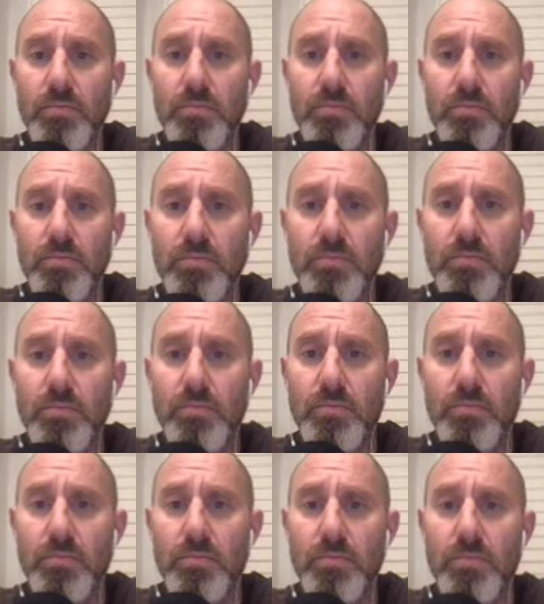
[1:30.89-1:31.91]

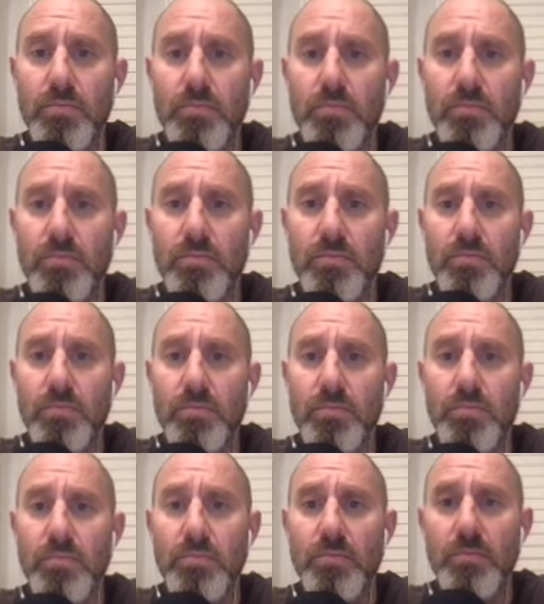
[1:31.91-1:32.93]

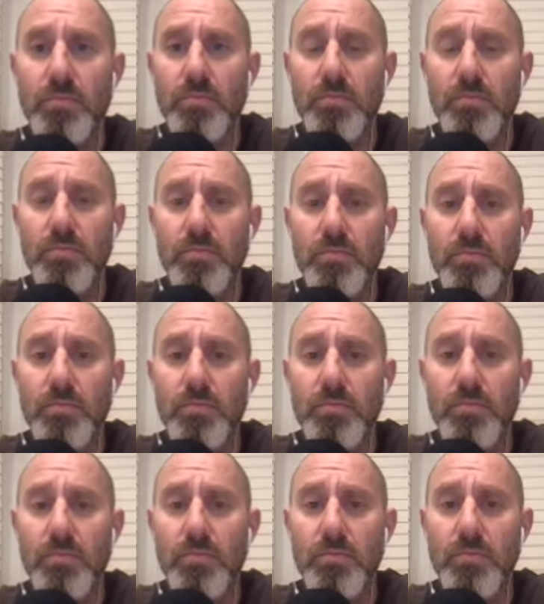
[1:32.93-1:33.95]

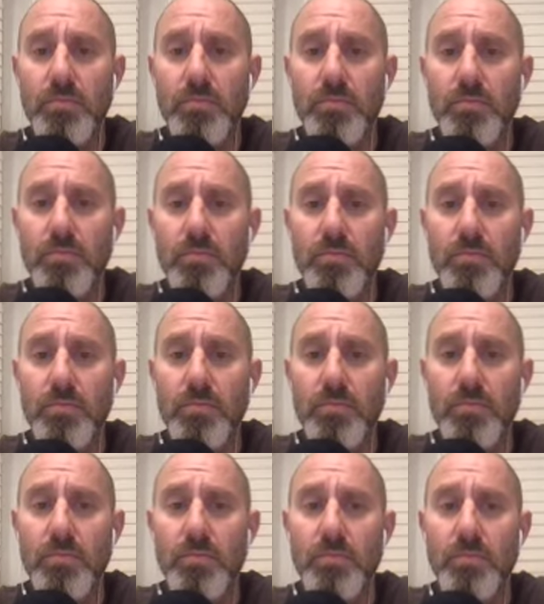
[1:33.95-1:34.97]

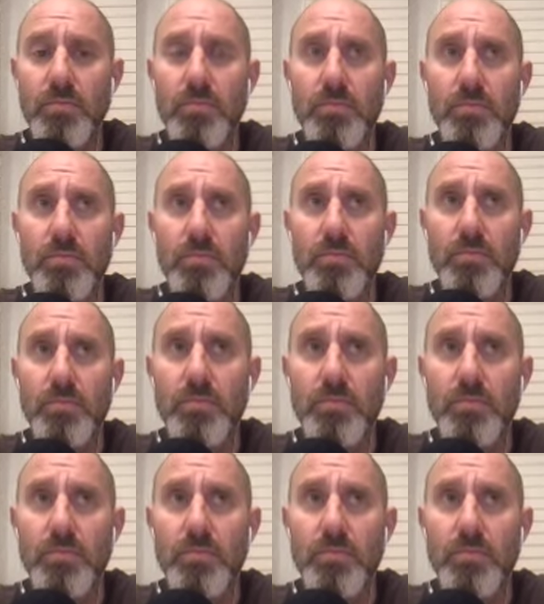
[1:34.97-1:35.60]
(silent)